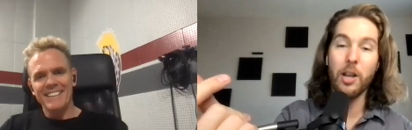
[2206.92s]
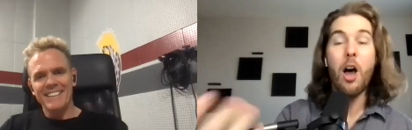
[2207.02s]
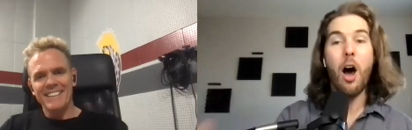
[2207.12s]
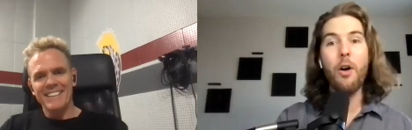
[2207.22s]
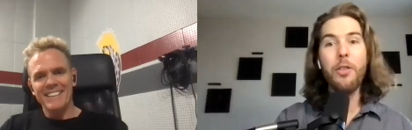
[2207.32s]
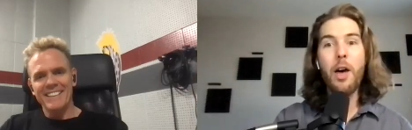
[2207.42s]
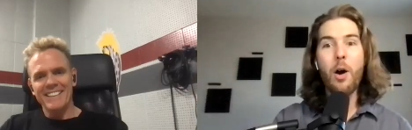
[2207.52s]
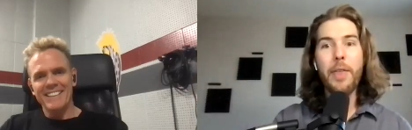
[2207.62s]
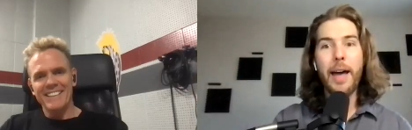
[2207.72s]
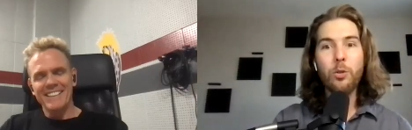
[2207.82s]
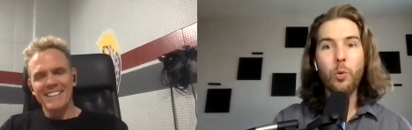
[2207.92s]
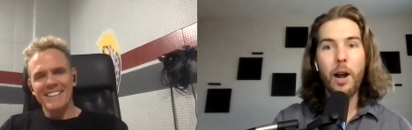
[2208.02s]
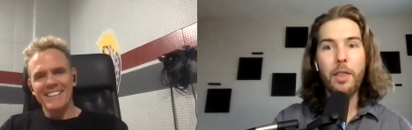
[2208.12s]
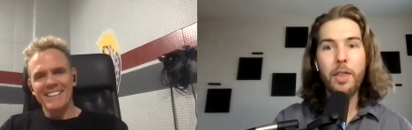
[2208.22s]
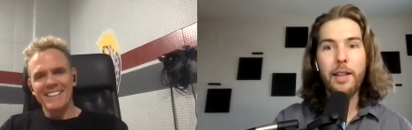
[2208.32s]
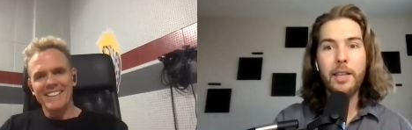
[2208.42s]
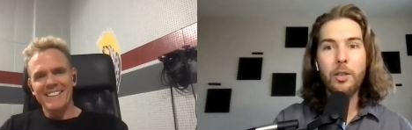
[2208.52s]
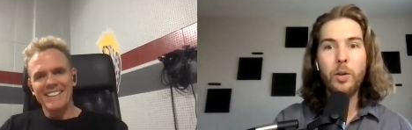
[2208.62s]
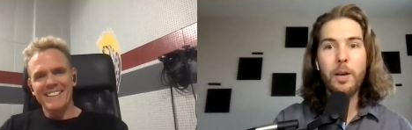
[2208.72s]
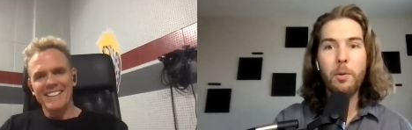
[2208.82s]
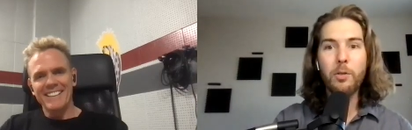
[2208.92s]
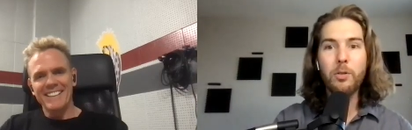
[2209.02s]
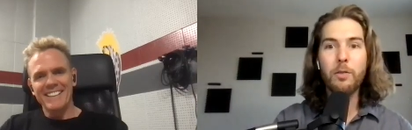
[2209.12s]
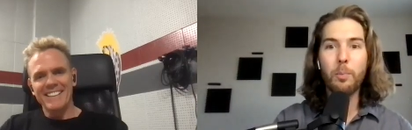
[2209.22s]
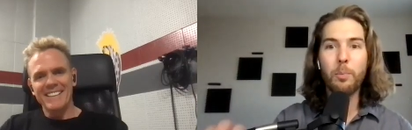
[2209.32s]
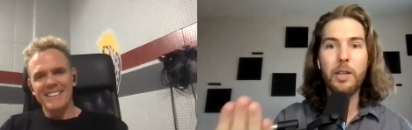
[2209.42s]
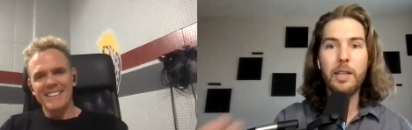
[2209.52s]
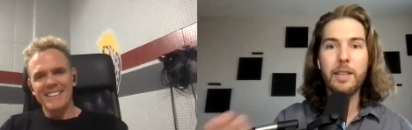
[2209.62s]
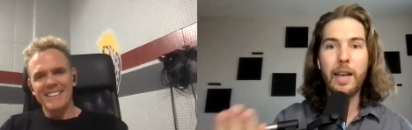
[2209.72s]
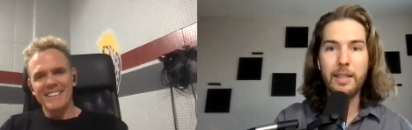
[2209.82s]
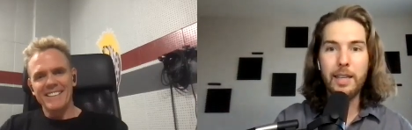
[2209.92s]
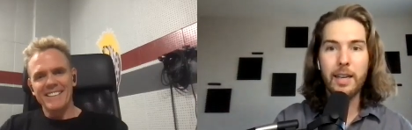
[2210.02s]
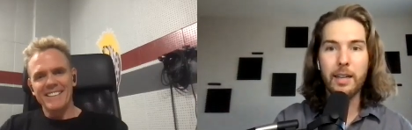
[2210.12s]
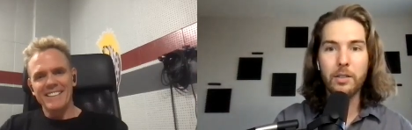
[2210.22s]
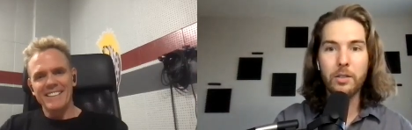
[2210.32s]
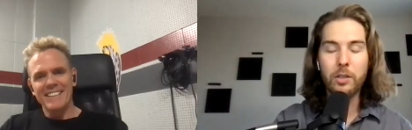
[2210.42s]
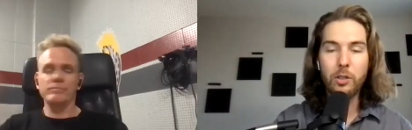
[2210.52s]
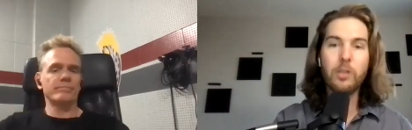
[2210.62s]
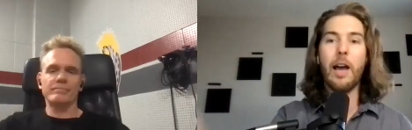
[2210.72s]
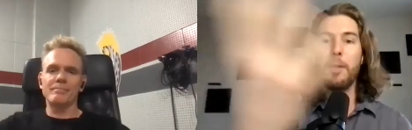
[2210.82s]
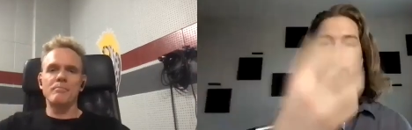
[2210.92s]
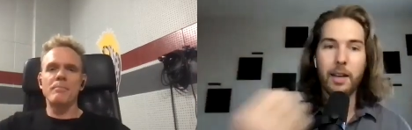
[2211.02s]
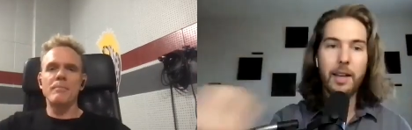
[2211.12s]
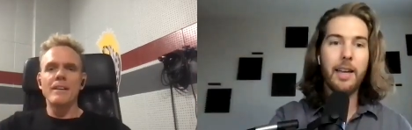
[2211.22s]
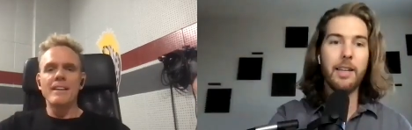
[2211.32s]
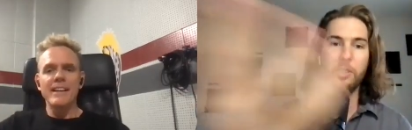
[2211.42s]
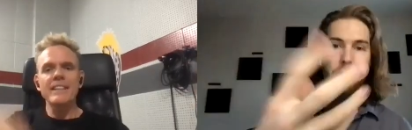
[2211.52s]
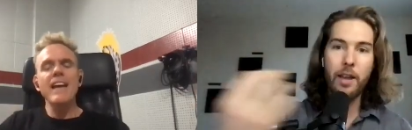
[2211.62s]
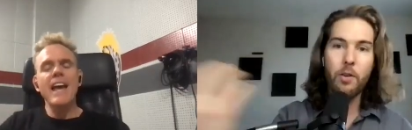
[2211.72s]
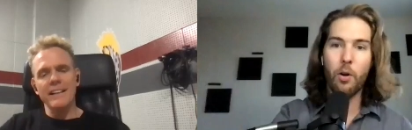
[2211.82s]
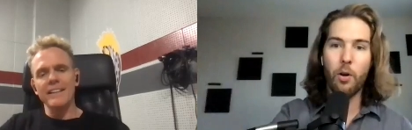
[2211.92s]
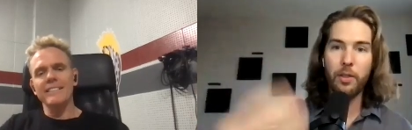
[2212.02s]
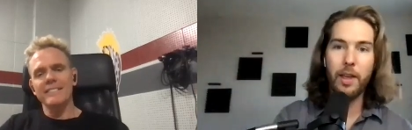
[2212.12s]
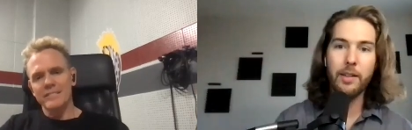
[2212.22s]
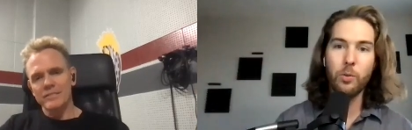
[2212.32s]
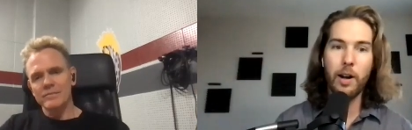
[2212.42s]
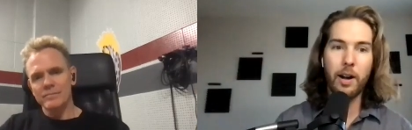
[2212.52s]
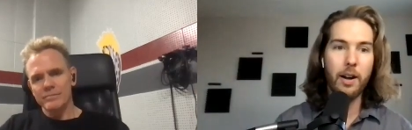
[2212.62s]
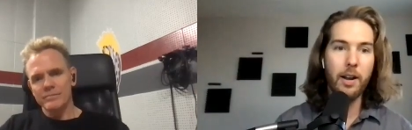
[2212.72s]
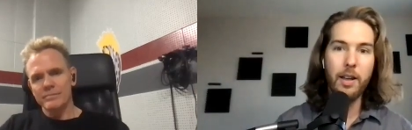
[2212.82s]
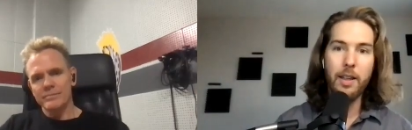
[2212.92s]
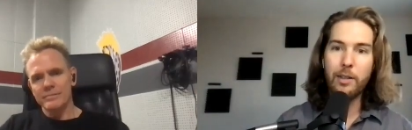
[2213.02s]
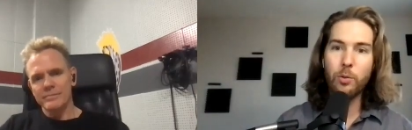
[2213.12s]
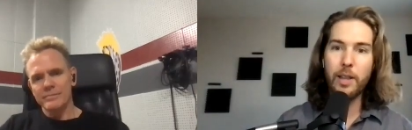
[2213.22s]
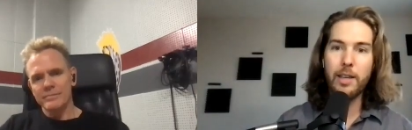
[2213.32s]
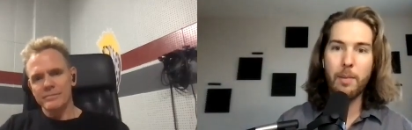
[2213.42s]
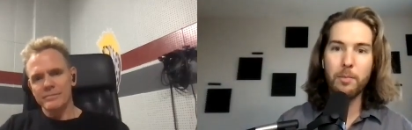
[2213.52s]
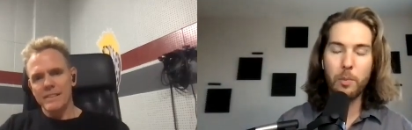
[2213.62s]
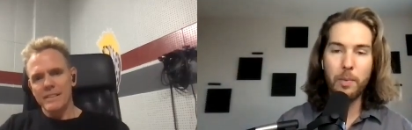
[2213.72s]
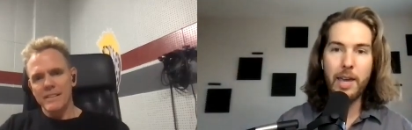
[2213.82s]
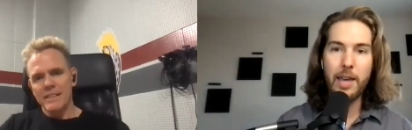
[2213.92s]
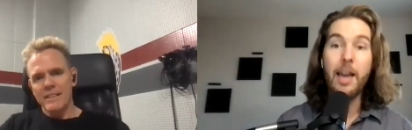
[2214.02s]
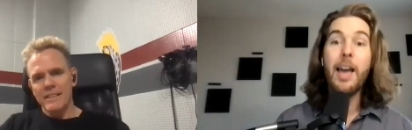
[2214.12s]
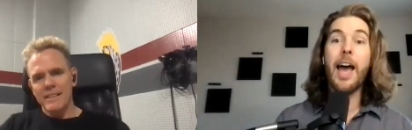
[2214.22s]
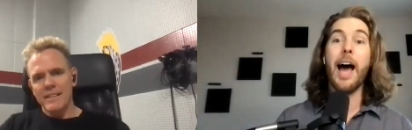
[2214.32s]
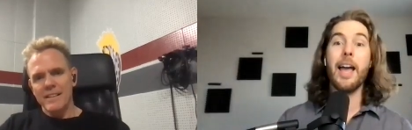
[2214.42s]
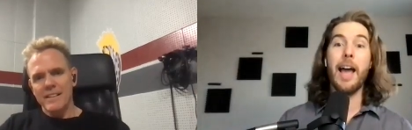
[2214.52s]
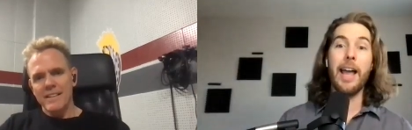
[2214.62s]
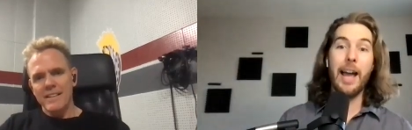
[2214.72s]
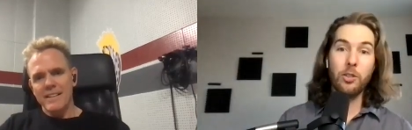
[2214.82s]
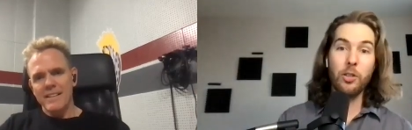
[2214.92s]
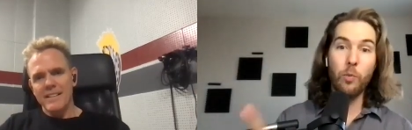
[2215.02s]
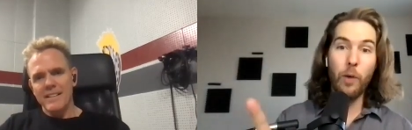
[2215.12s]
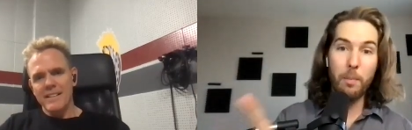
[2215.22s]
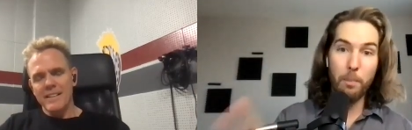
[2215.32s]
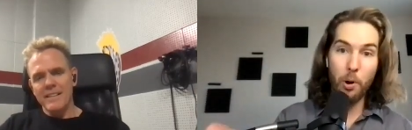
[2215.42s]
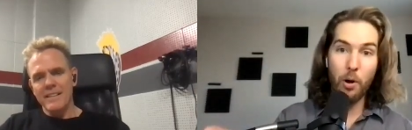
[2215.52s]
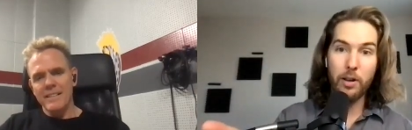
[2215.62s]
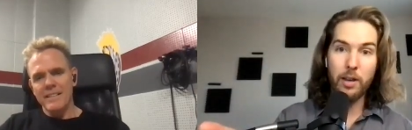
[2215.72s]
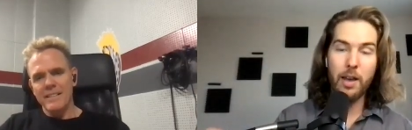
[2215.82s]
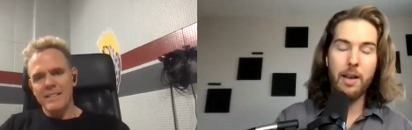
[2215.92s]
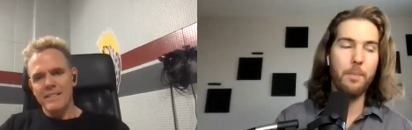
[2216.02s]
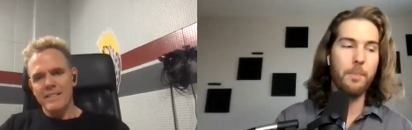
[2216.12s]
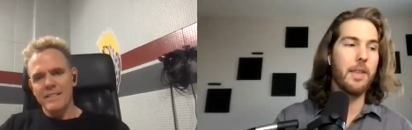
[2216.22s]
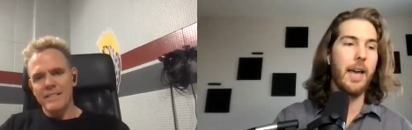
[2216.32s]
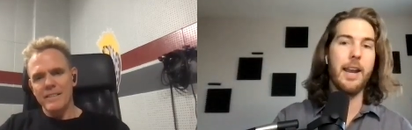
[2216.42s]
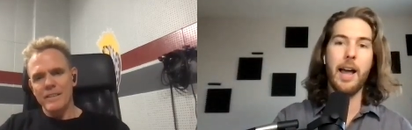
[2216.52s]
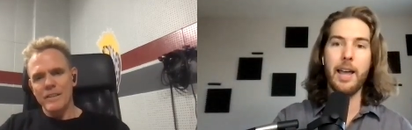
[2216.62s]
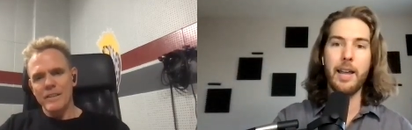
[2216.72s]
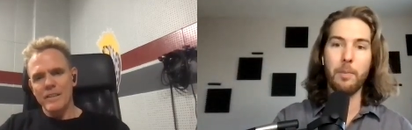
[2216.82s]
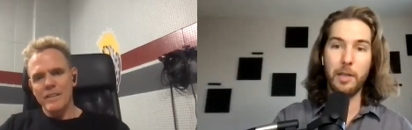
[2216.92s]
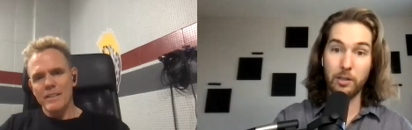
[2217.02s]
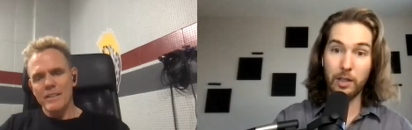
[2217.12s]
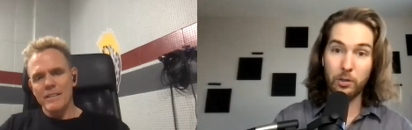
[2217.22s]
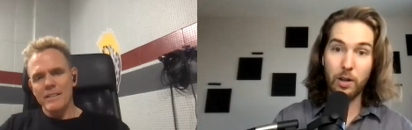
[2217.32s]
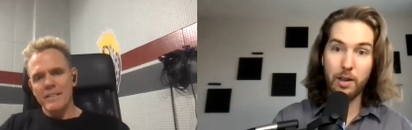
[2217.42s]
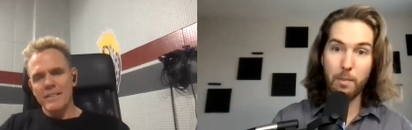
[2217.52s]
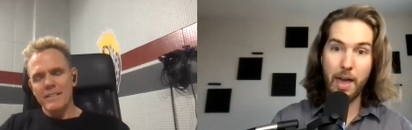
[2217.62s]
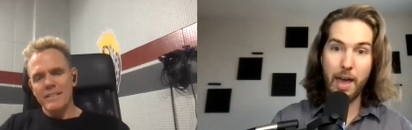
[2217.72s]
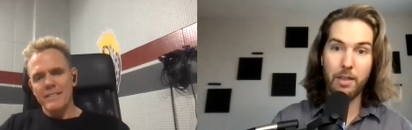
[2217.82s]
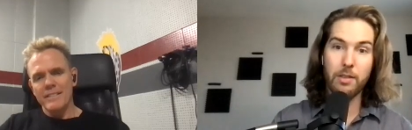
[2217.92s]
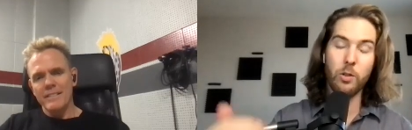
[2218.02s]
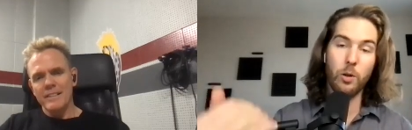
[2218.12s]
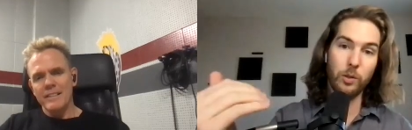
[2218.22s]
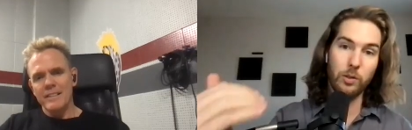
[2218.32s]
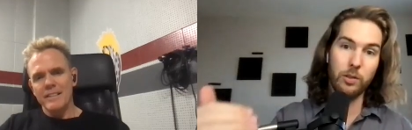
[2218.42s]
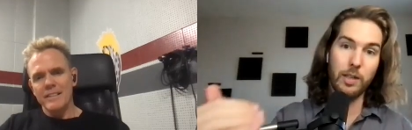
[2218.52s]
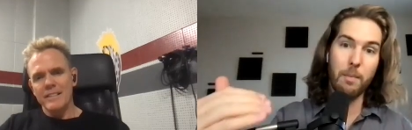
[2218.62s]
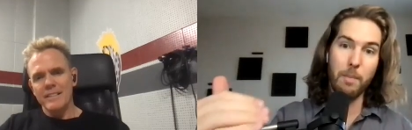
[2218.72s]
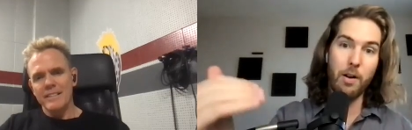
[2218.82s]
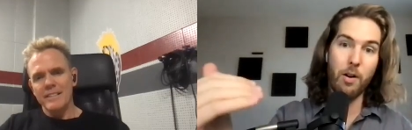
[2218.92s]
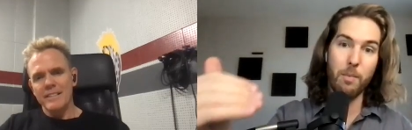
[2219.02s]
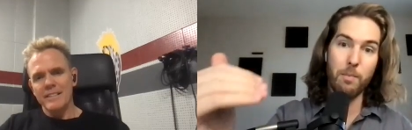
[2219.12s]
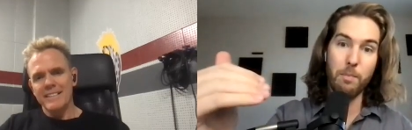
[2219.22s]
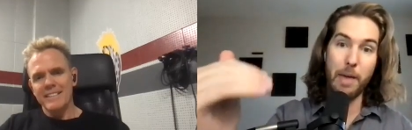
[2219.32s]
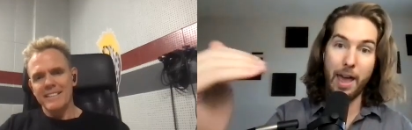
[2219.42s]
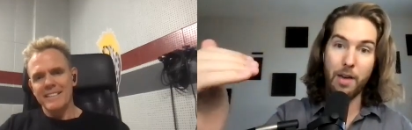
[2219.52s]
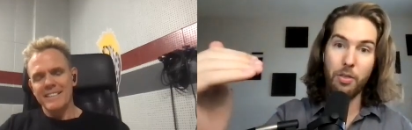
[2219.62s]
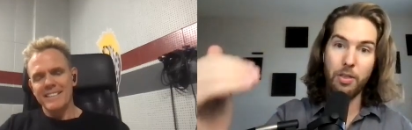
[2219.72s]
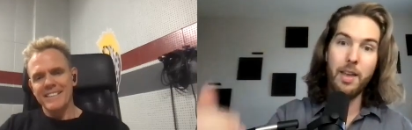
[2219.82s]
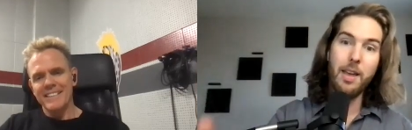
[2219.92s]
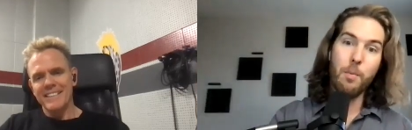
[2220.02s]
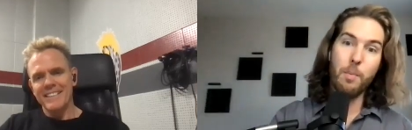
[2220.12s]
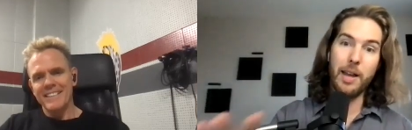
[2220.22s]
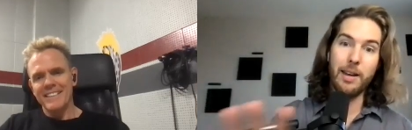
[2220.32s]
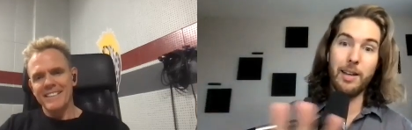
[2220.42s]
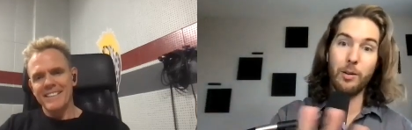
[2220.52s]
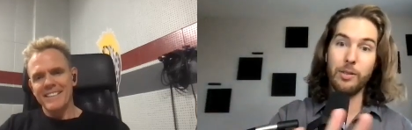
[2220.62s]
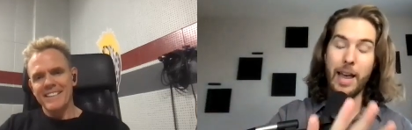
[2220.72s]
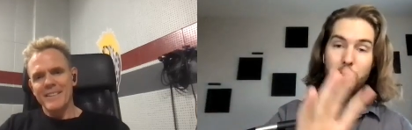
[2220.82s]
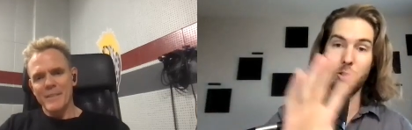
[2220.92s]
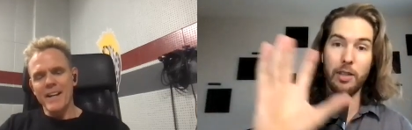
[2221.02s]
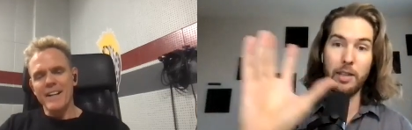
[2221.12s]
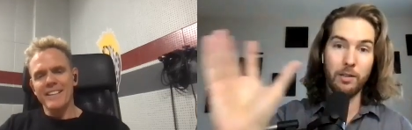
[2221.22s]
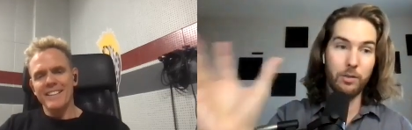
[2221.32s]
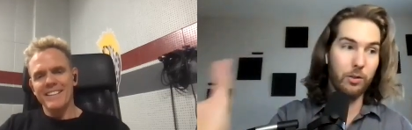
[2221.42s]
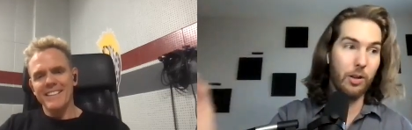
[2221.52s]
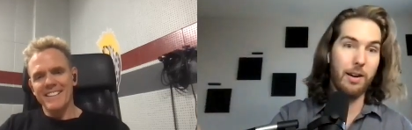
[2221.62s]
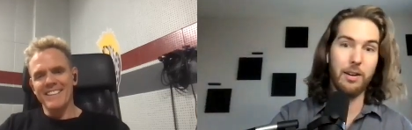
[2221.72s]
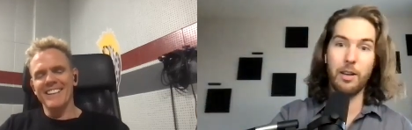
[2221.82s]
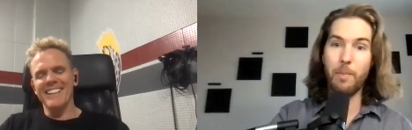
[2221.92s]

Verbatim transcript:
Speaker 1: Although that's where I thought that you get most of your brilliant ideas. Just I mean, in general, exactly. that's where that's where they come to me. I, I actually read a book, uh, and I because I suck at math, so it was to get better at math but it was actually right? talking about